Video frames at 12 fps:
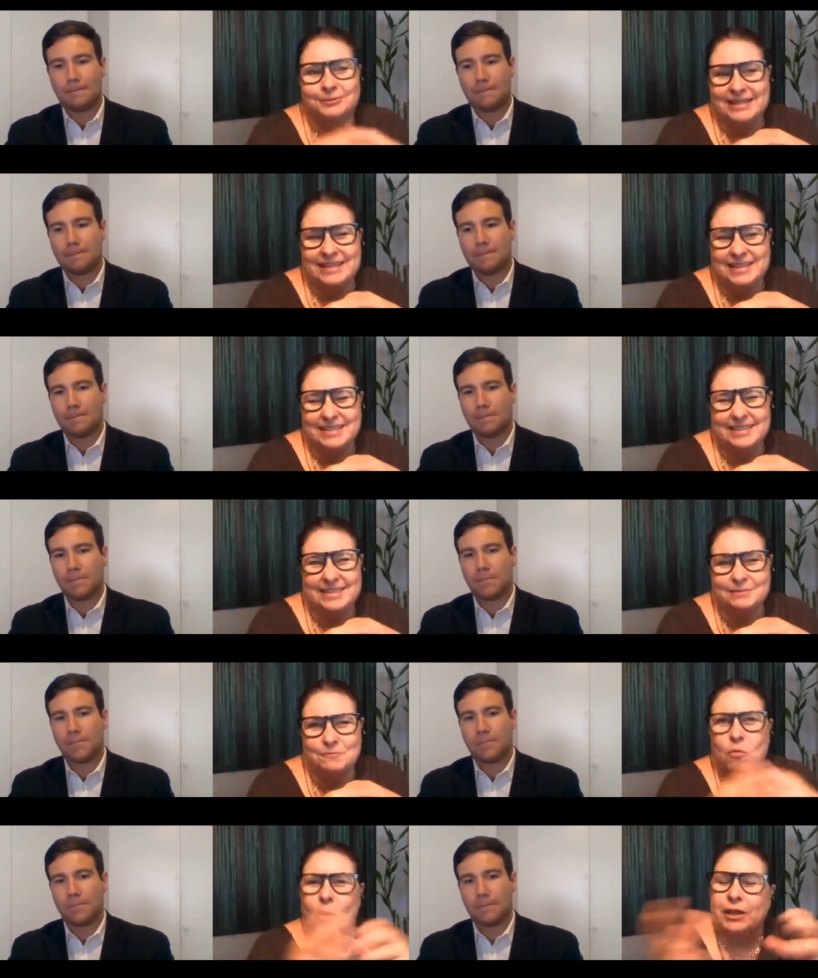Speaker 1: like
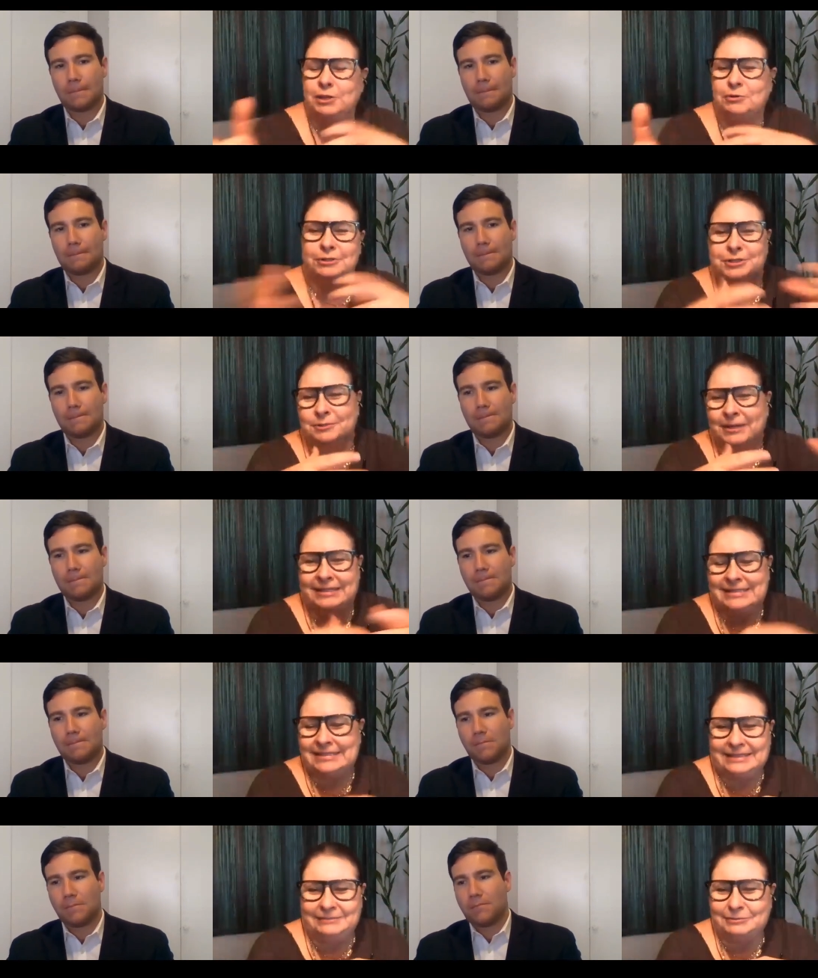what you're doing
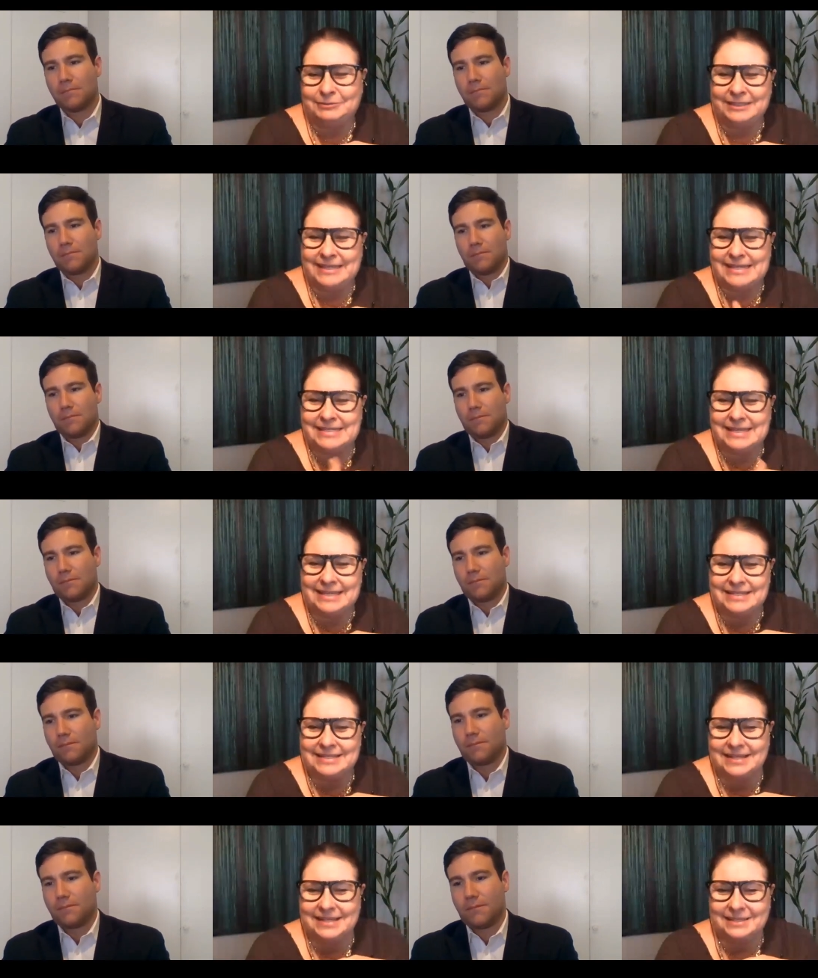didn't even really
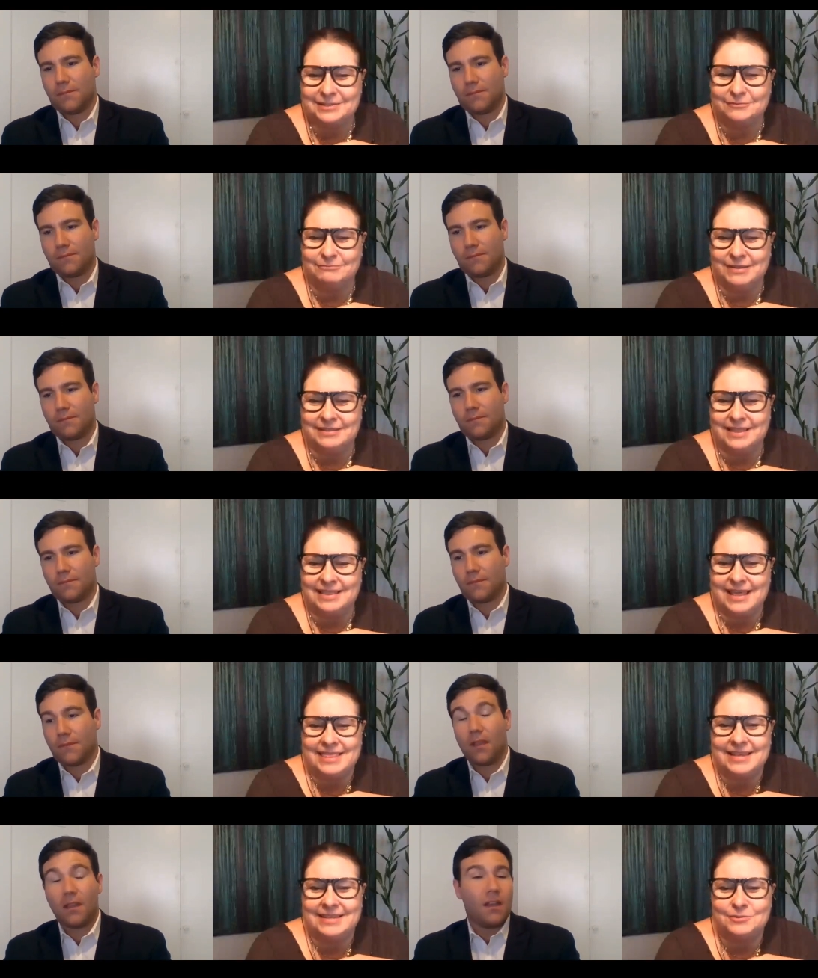exist. I think it's I
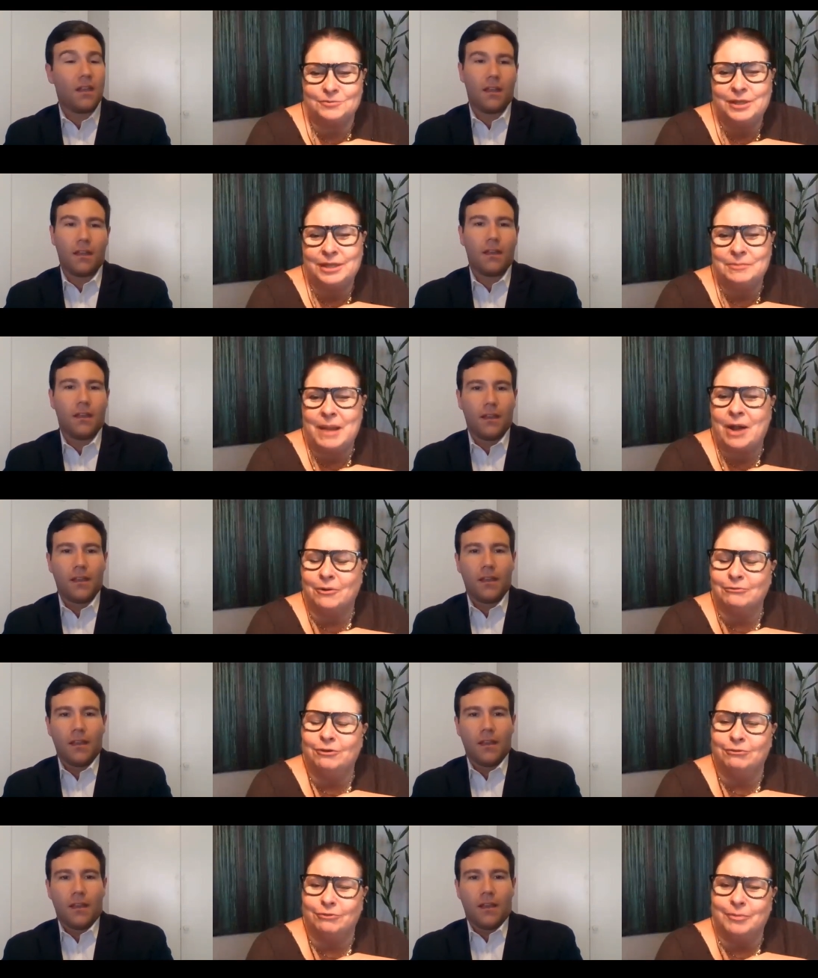think it's really
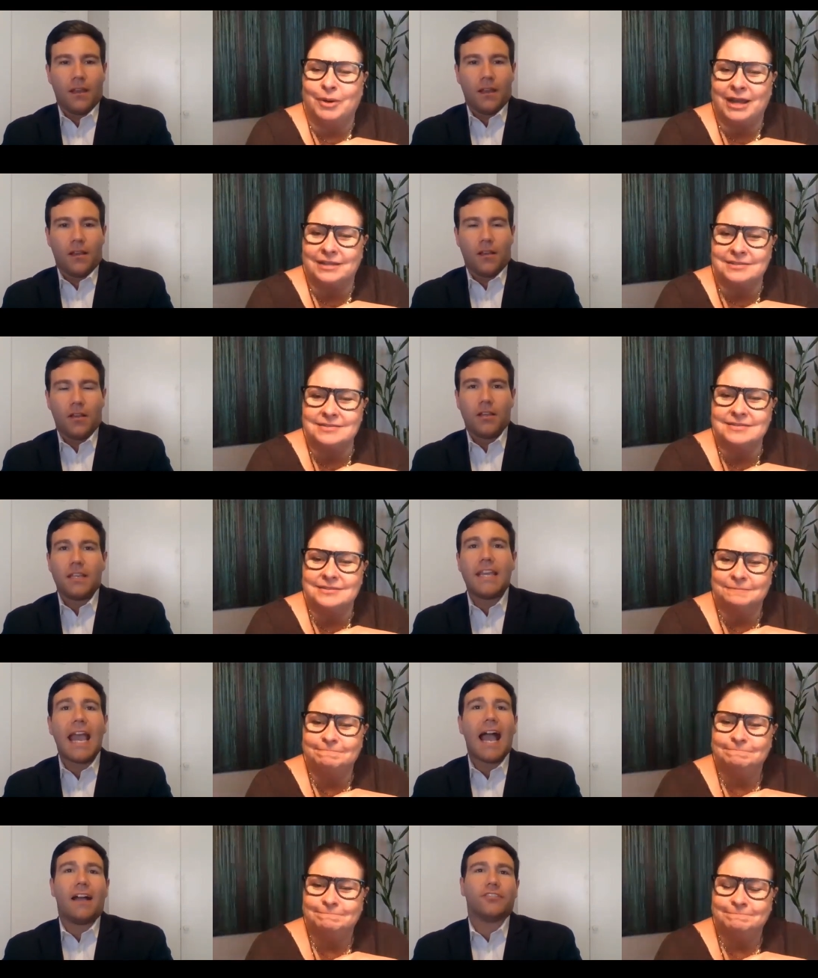powerful for brands.
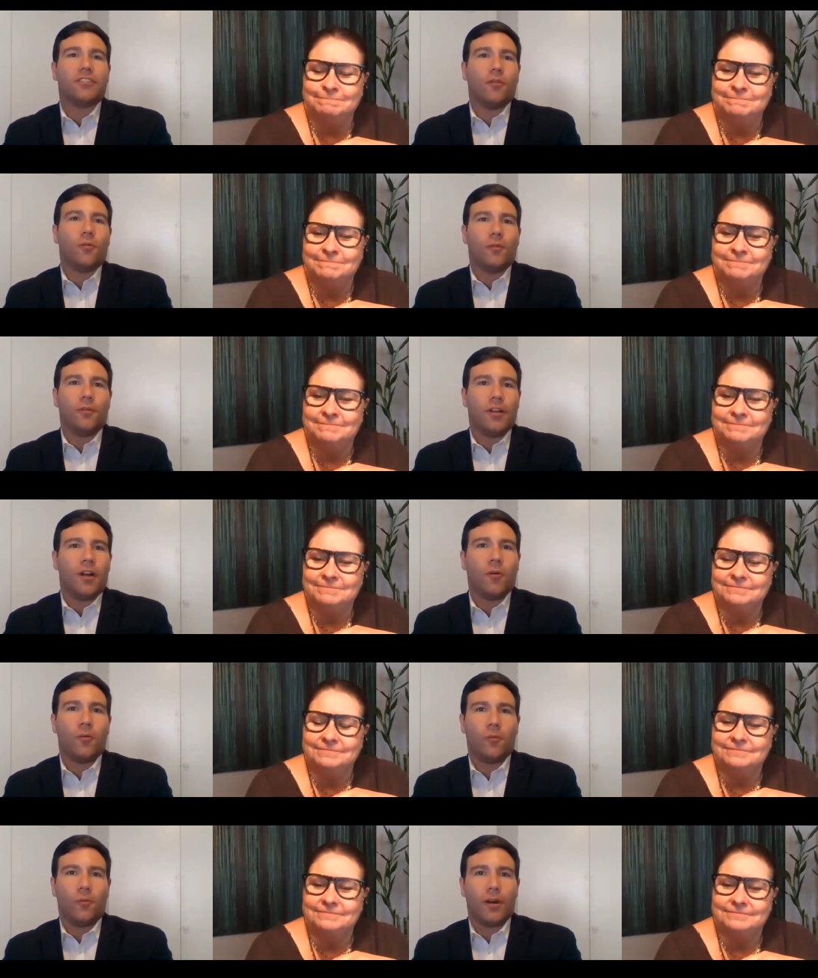
Speaker 2: Yeah, so you
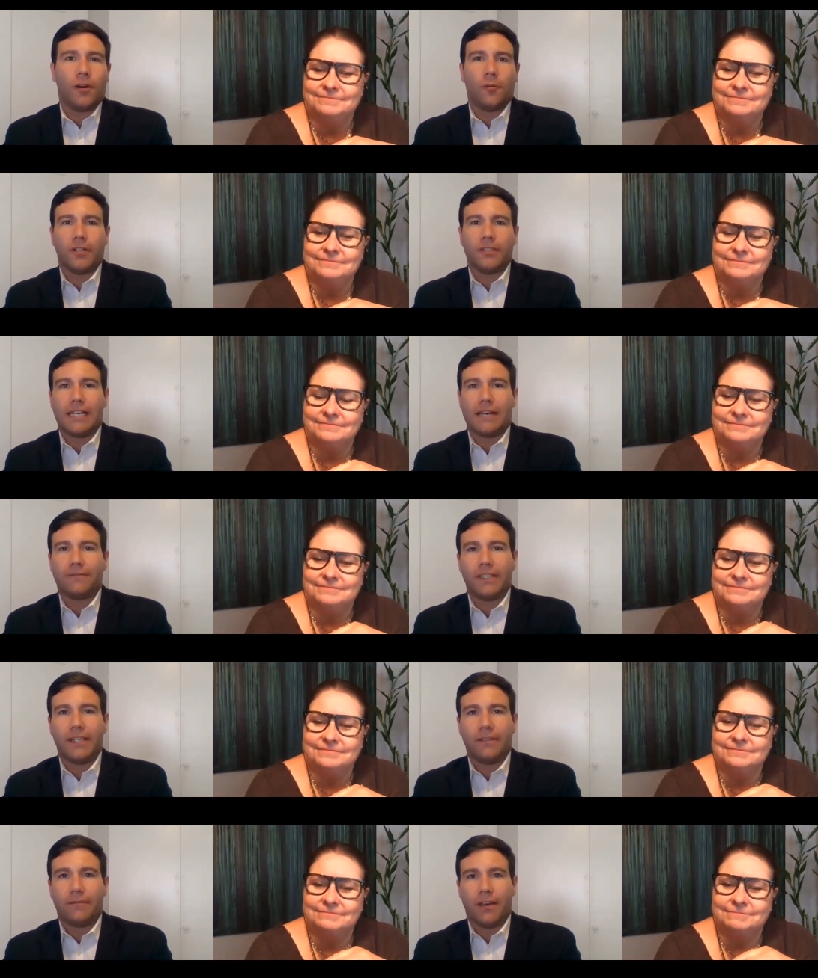know we're we're
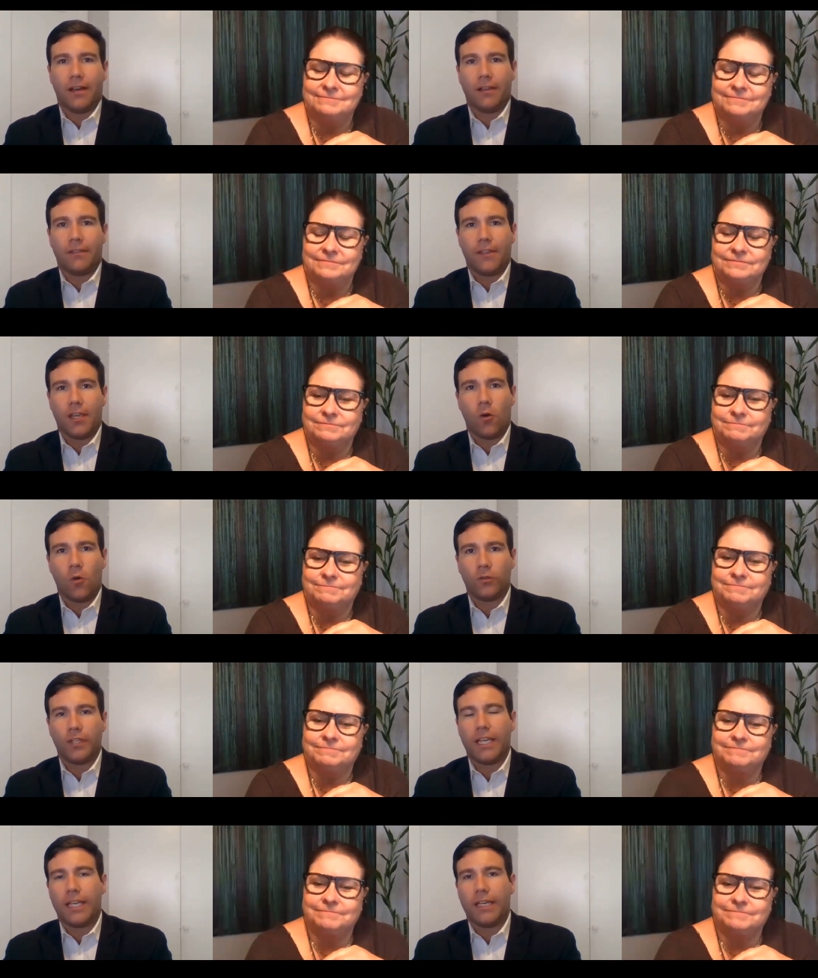definitely the the
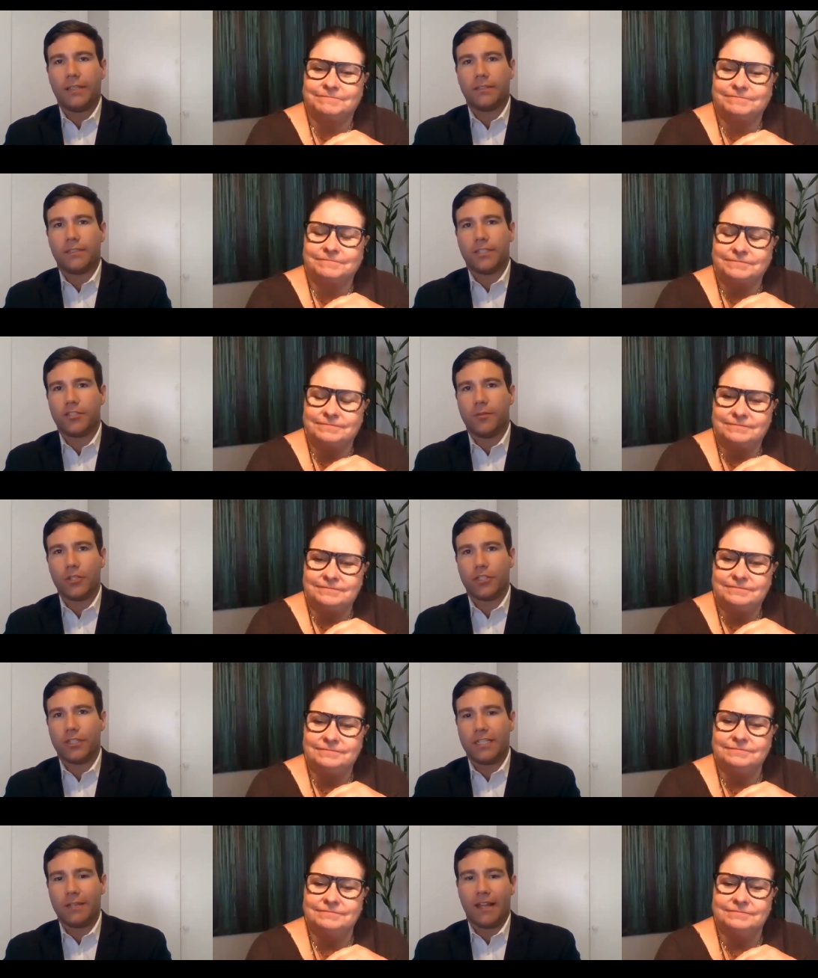only
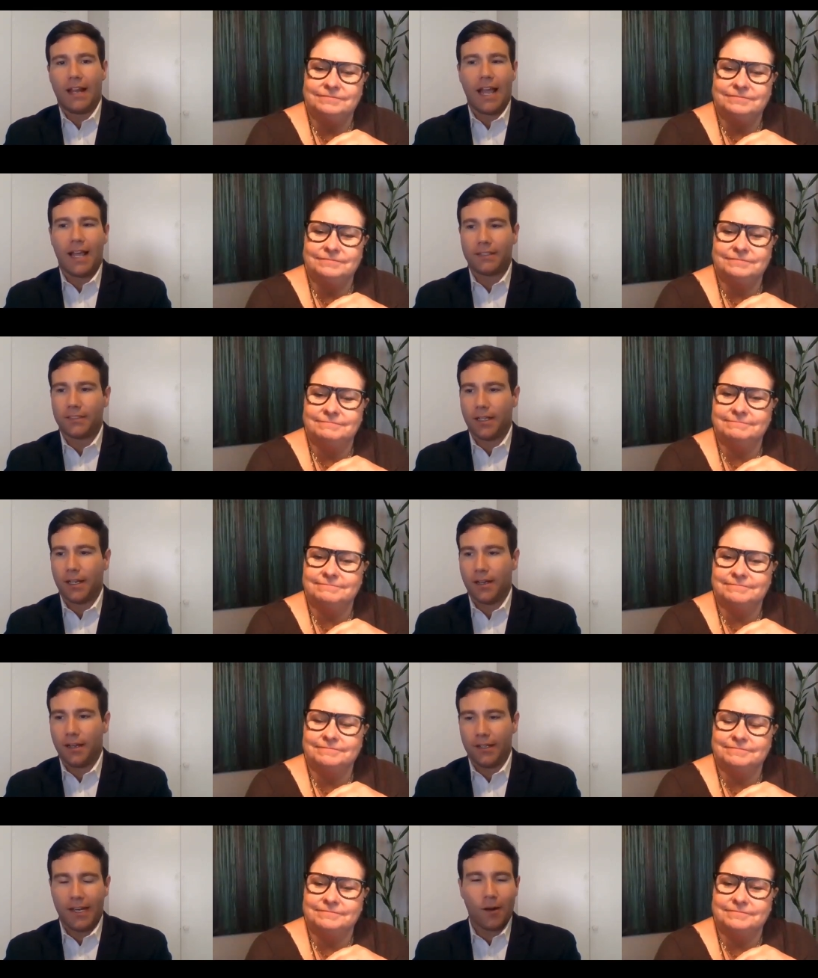distribution team that has
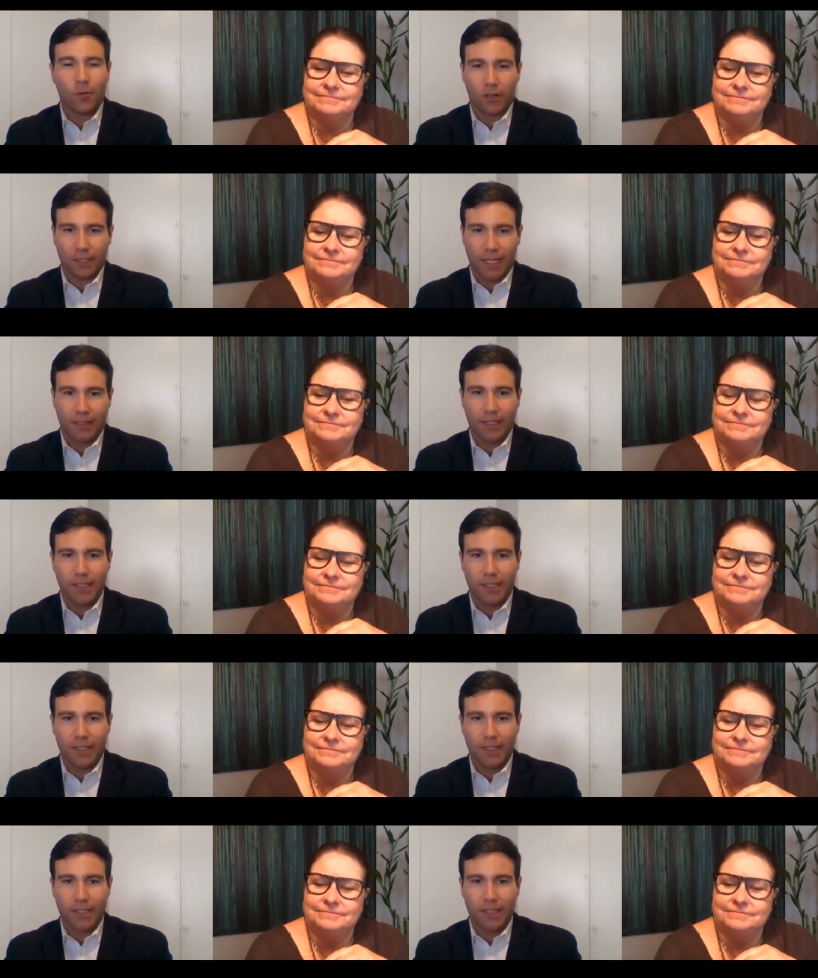a, a network like